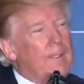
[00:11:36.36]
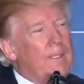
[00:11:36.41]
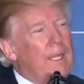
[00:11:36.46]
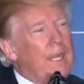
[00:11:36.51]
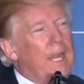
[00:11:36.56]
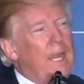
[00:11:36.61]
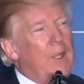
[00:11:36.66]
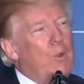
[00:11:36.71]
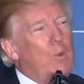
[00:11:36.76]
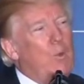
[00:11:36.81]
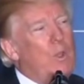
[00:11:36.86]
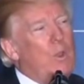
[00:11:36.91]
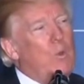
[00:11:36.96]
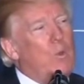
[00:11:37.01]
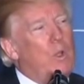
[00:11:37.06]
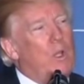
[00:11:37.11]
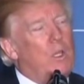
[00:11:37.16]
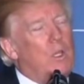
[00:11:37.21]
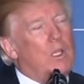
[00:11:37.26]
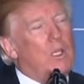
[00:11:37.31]
And we
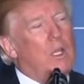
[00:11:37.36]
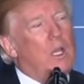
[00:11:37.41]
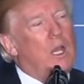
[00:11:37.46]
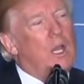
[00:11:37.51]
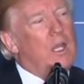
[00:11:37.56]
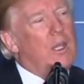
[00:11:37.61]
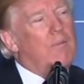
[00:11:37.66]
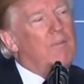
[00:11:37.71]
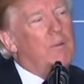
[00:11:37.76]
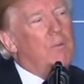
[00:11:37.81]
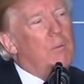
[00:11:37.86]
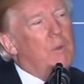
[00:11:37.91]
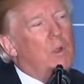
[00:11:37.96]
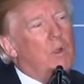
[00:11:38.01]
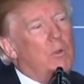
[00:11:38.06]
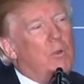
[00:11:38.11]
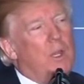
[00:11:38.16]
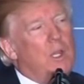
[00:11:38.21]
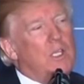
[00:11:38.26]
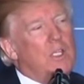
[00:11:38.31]
will cut even
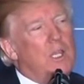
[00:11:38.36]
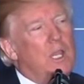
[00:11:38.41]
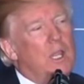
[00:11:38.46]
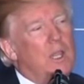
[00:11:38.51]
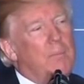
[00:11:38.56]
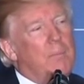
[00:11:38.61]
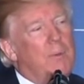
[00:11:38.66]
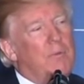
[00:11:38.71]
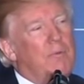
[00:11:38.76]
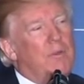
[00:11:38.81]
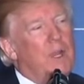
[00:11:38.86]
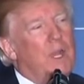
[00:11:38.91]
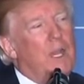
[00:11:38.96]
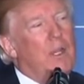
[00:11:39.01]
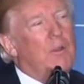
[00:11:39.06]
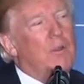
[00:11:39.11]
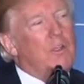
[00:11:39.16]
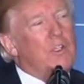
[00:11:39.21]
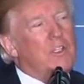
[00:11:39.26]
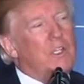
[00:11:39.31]
more red tape if
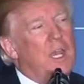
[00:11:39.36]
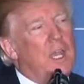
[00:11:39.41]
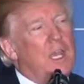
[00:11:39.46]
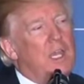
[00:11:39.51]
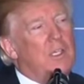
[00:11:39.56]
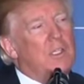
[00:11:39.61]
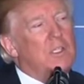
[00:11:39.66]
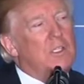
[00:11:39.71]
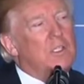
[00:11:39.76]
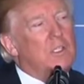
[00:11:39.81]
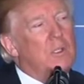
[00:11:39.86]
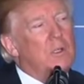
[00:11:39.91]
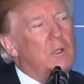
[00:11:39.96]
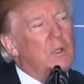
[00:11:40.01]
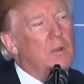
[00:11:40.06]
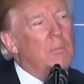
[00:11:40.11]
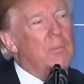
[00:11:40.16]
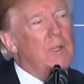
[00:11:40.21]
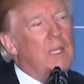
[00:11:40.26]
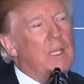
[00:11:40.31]
Congress acts
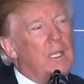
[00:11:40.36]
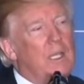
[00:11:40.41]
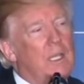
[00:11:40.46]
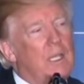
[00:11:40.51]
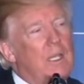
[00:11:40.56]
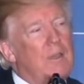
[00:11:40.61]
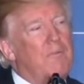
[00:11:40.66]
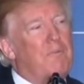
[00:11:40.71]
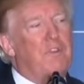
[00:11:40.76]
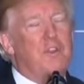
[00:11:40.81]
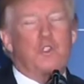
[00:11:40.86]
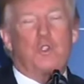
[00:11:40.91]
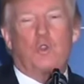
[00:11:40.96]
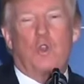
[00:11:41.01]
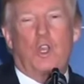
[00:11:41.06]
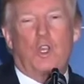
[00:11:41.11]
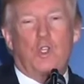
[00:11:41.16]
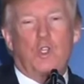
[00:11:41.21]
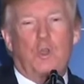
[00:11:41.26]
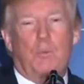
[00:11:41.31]
on my
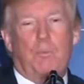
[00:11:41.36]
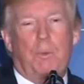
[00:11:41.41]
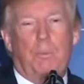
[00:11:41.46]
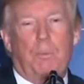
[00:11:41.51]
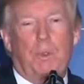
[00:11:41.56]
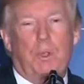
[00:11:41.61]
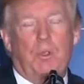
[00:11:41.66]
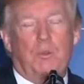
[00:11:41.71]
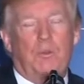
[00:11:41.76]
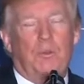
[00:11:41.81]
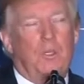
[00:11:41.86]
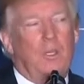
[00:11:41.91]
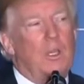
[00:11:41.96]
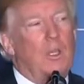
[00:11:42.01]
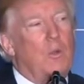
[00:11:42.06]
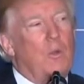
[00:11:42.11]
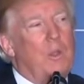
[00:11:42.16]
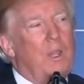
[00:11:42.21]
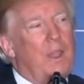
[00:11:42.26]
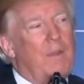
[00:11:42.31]
infrastructure proposal. You
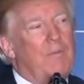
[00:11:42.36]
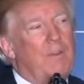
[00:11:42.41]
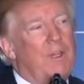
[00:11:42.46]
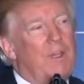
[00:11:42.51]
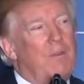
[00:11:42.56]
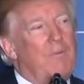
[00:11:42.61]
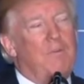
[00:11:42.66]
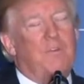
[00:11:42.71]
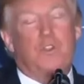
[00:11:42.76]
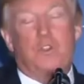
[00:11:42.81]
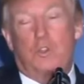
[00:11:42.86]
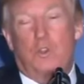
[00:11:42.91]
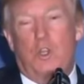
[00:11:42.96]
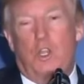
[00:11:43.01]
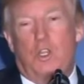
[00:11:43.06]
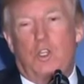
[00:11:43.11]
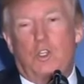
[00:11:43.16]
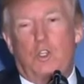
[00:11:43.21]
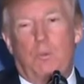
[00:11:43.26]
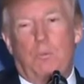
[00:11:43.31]
know, we have an
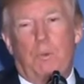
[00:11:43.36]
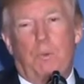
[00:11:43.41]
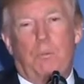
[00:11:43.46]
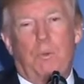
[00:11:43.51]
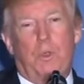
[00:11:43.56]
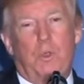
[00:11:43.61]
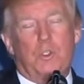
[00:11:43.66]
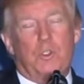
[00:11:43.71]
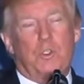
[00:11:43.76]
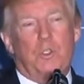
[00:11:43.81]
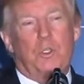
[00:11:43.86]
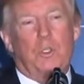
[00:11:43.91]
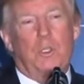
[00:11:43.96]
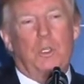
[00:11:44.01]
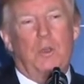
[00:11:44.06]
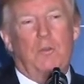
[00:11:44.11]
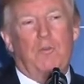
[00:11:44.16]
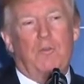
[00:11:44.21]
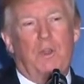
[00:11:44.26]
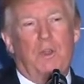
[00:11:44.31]
infrastructure proposal
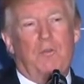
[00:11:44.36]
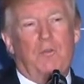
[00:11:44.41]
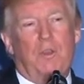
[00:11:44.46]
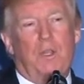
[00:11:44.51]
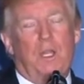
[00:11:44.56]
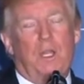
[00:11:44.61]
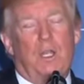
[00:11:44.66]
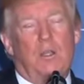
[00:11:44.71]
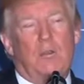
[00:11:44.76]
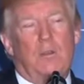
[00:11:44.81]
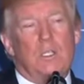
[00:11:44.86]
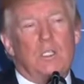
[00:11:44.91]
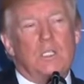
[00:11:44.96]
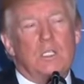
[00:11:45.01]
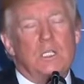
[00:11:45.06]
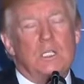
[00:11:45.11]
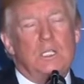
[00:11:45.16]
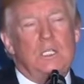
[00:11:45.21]
in front of Congress.